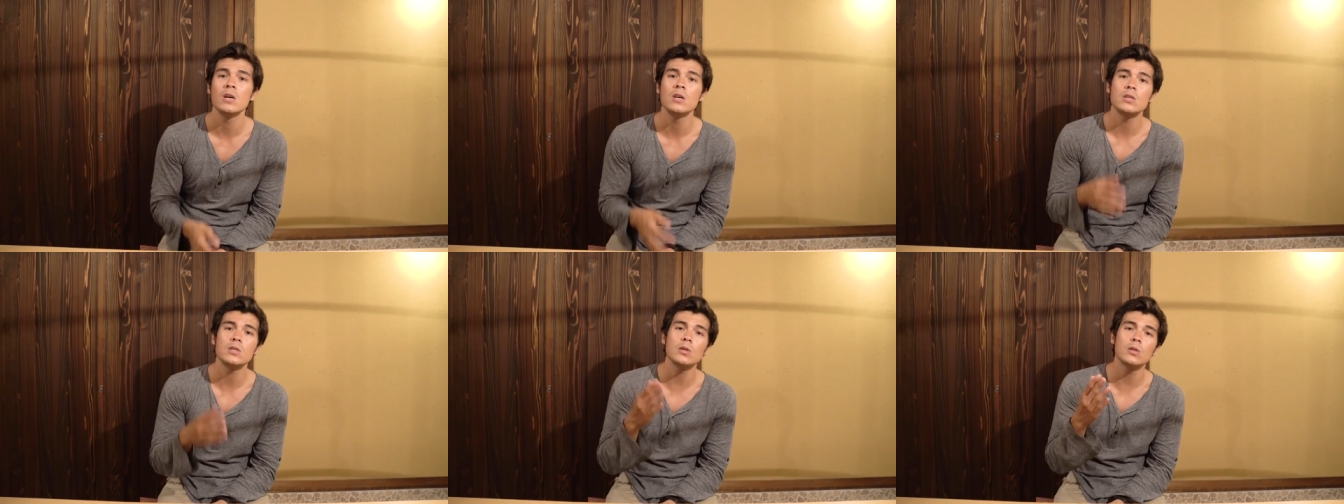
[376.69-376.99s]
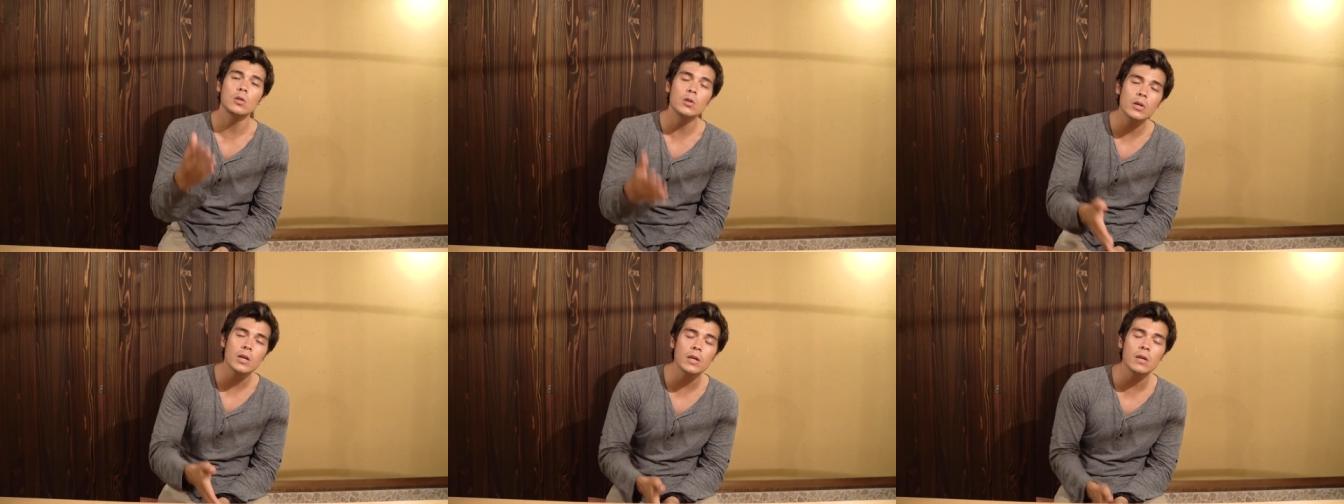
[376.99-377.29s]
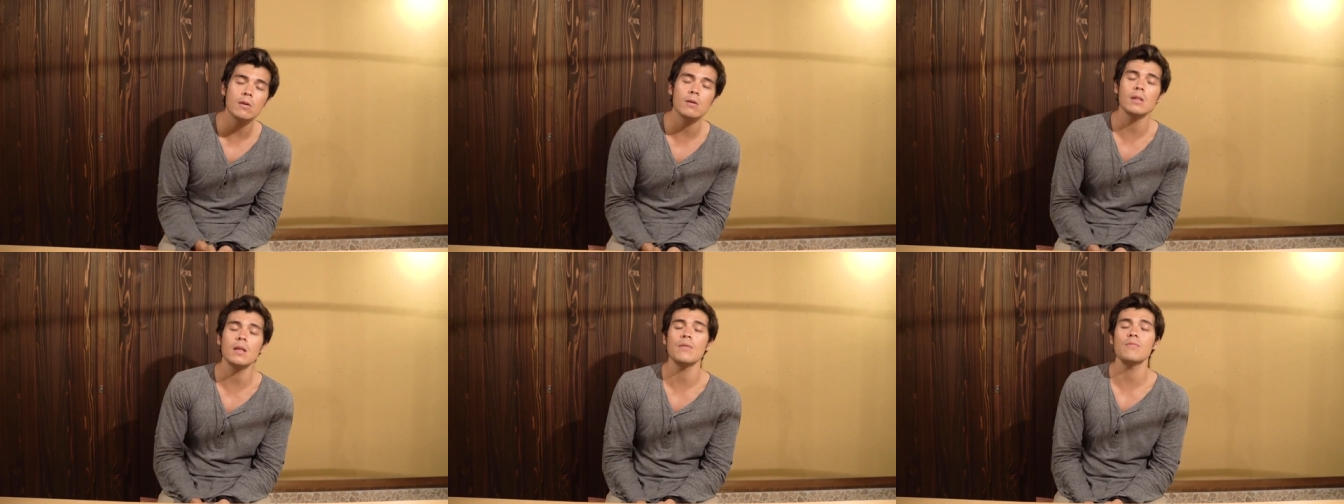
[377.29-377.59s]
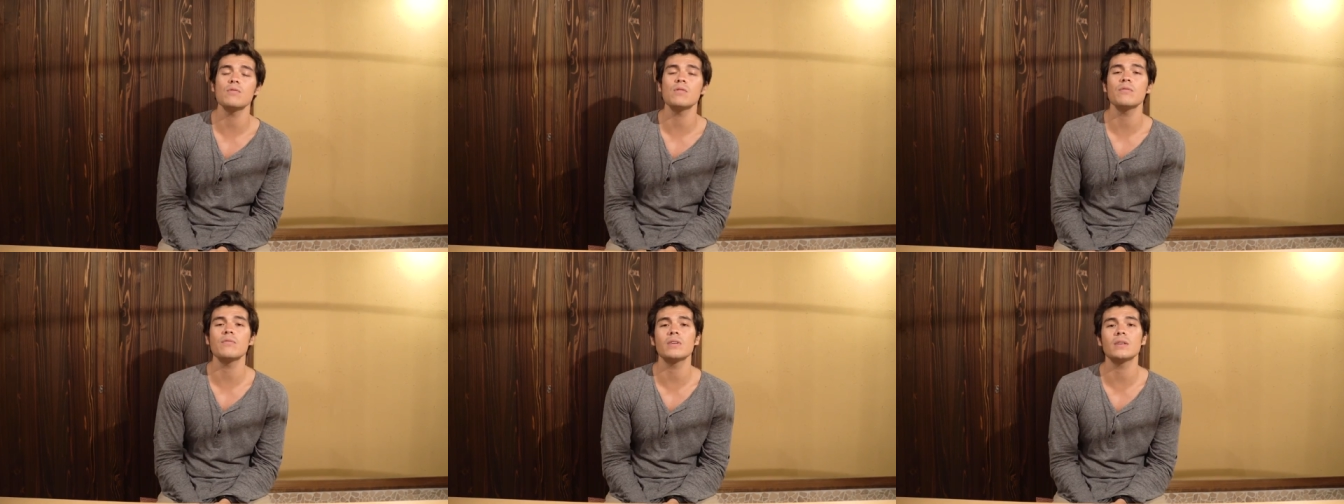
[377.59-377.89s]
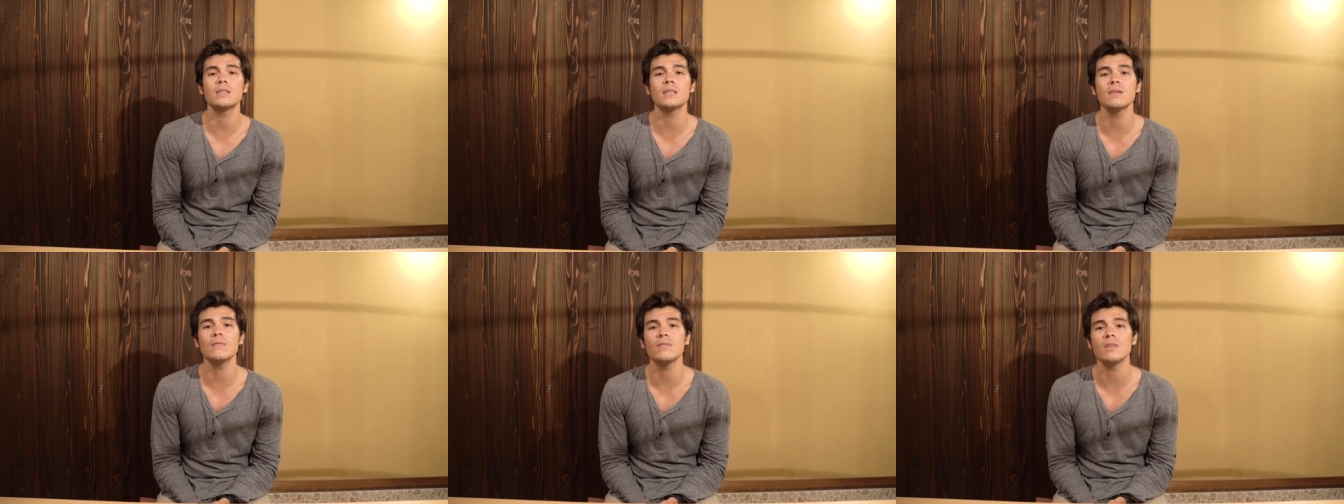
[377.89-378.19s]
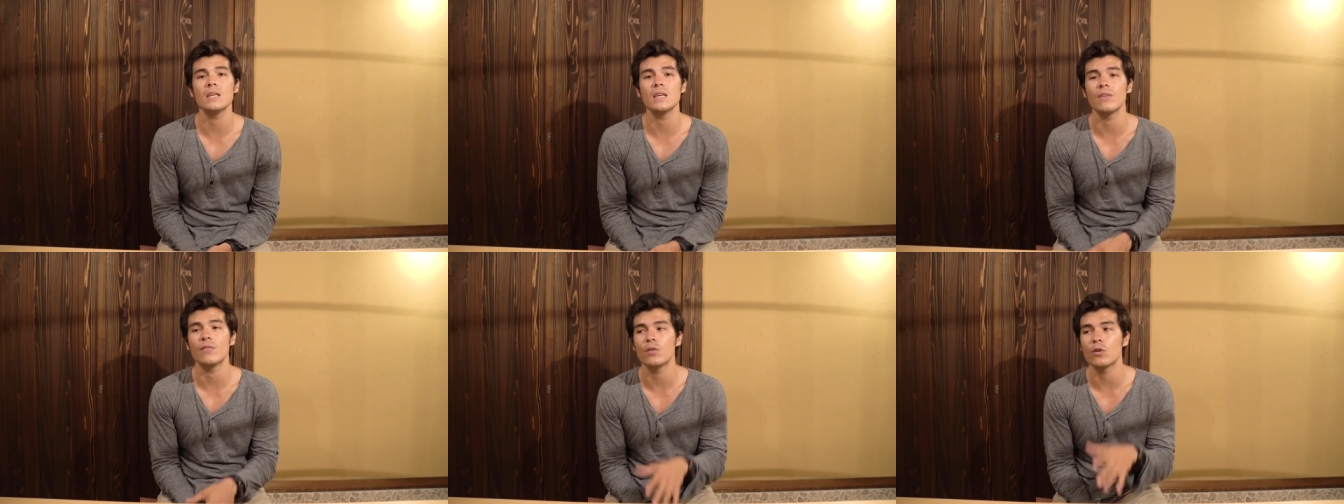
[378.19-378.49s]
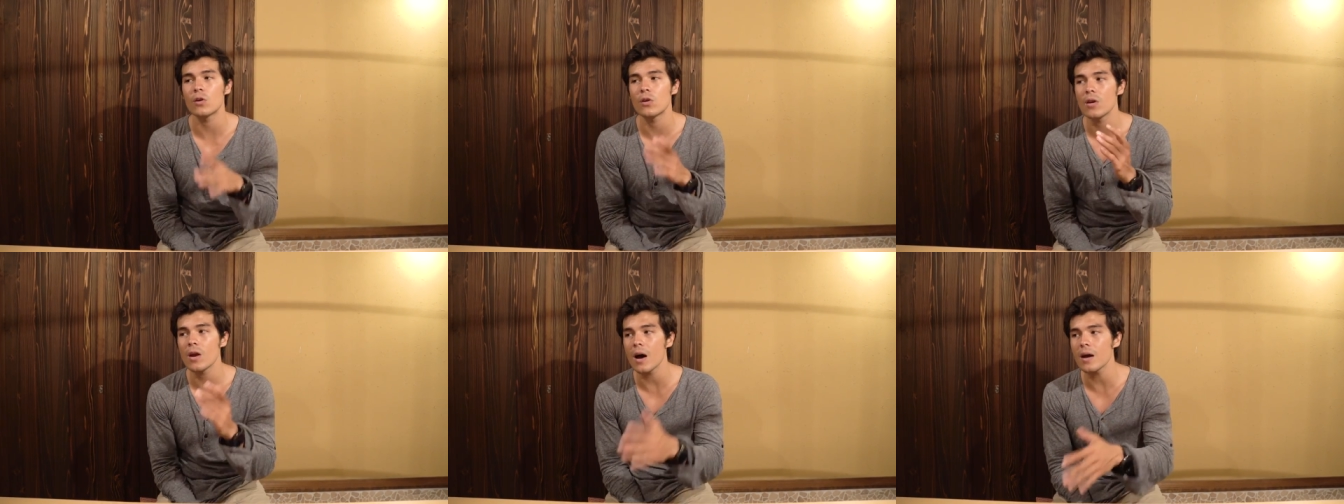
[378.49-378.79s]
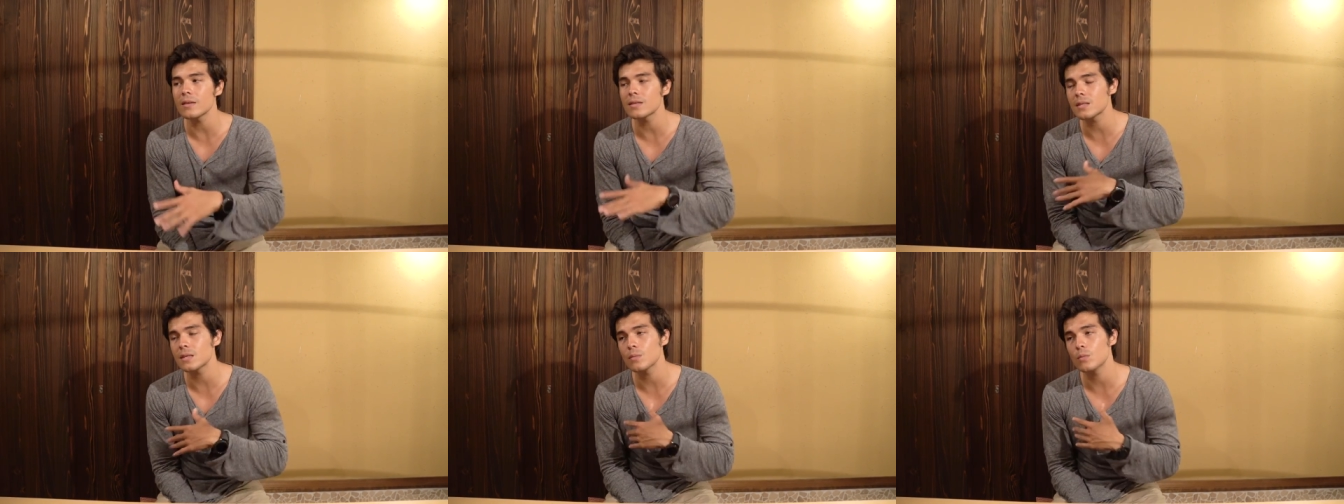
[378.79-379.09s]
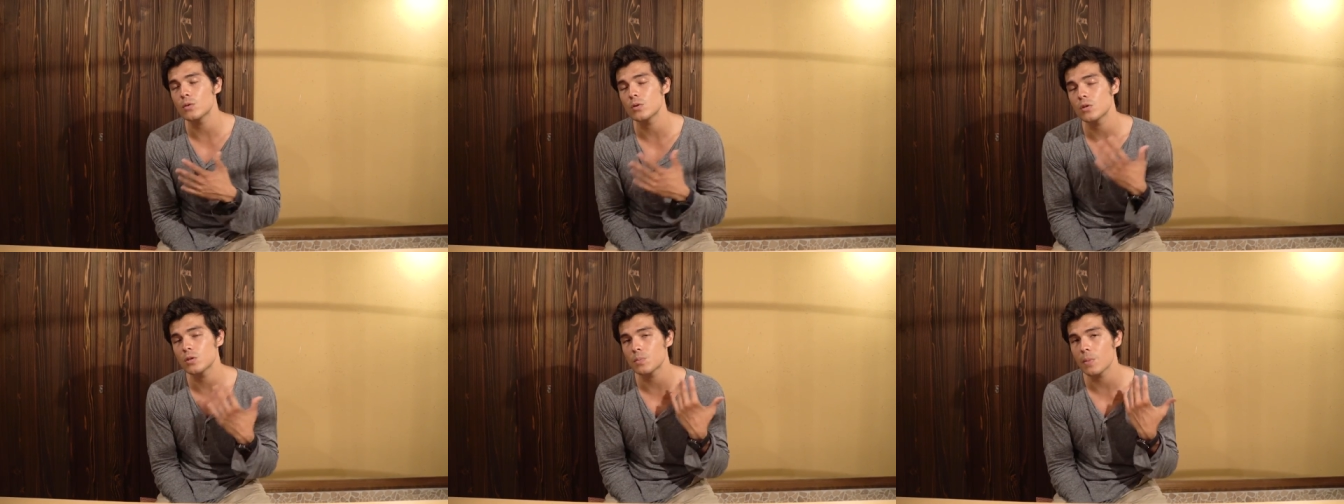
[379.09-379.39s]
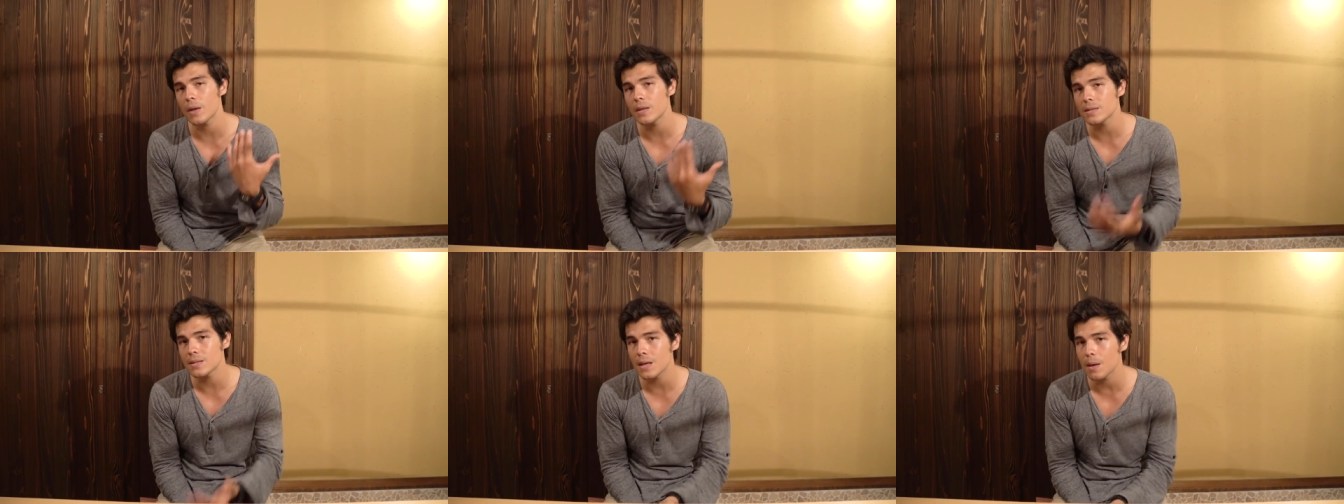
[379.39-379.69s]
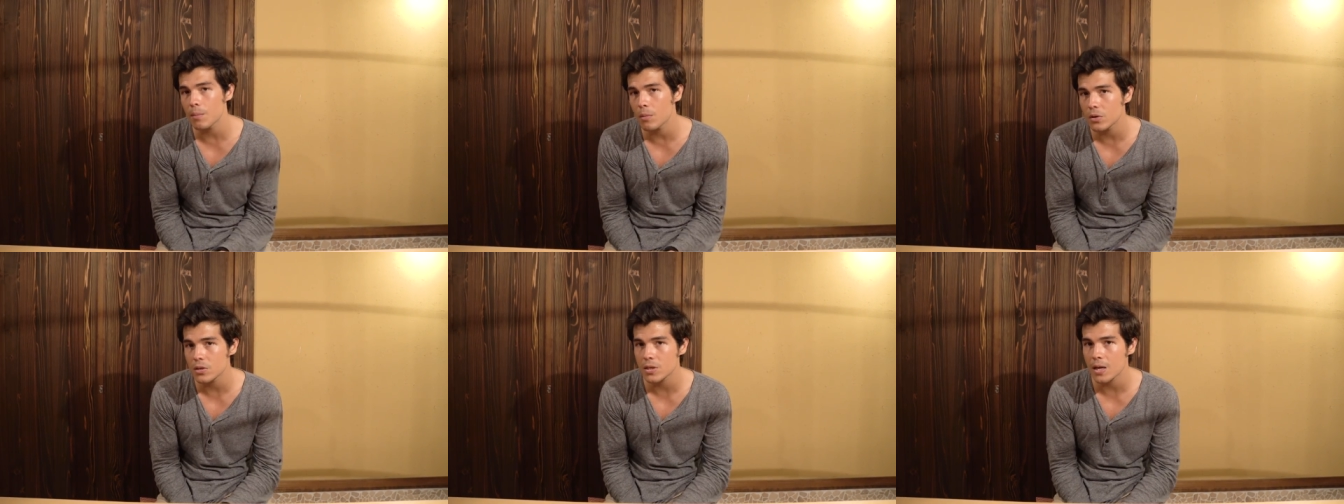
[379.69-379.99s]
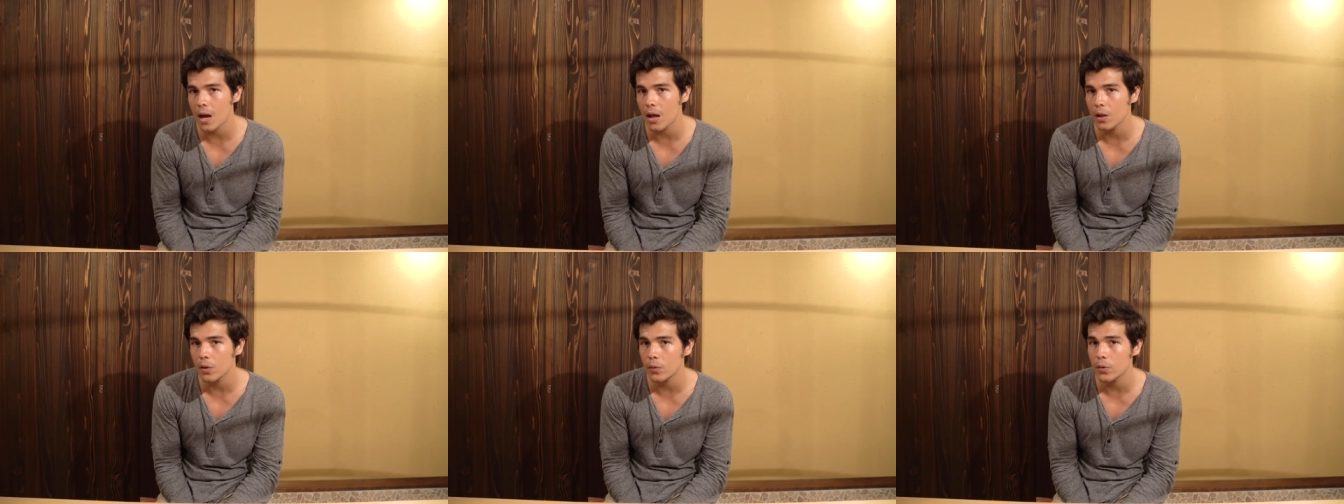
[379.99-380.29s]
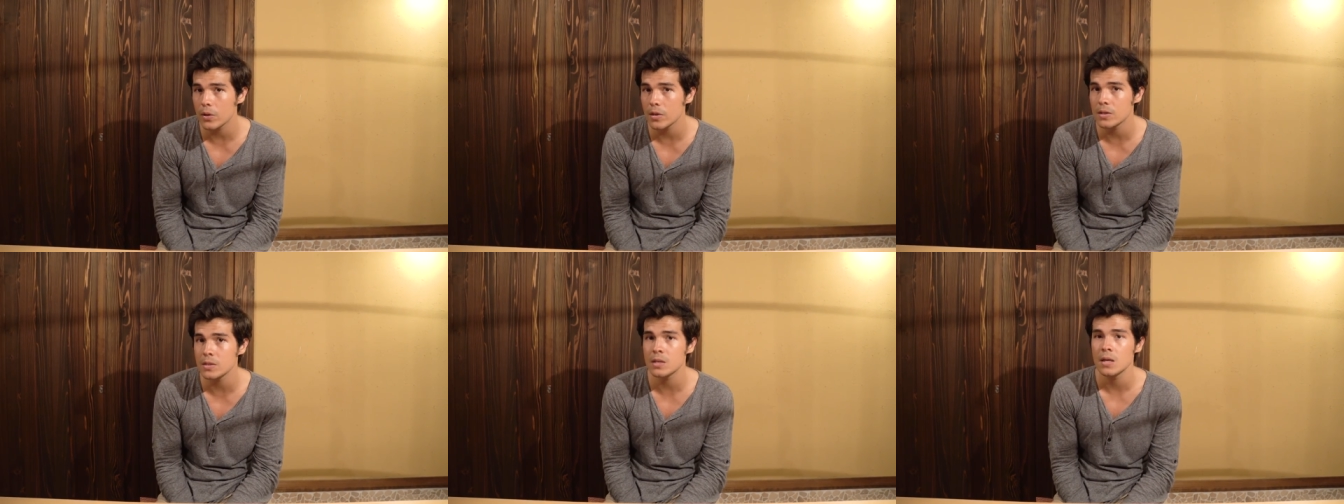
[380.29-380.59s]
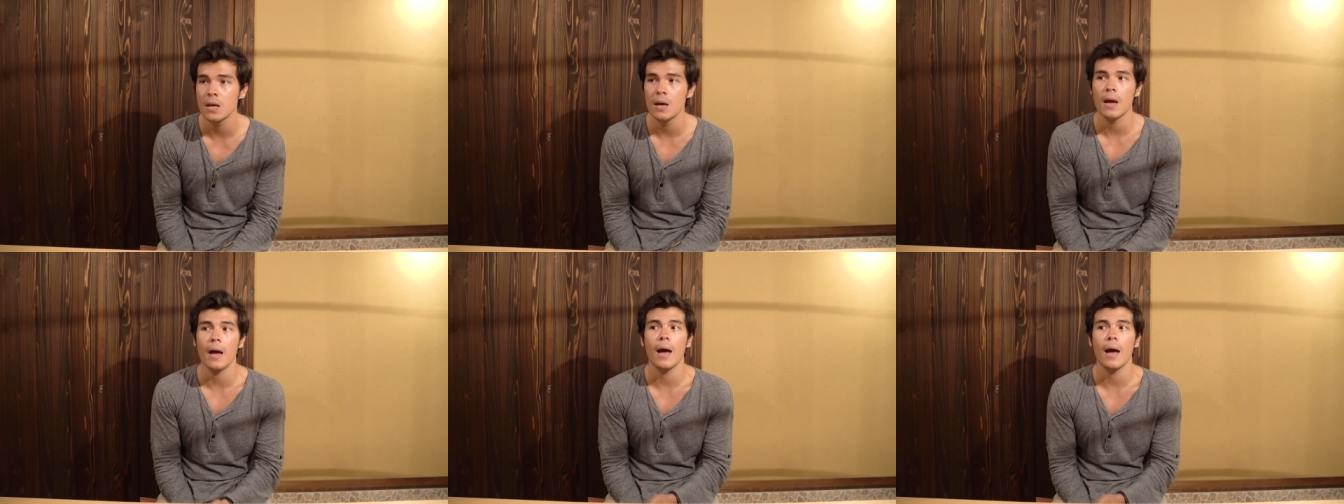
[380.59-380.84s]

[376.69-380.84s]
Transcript: So look at your level of activity. If you're not someone who spends that much calories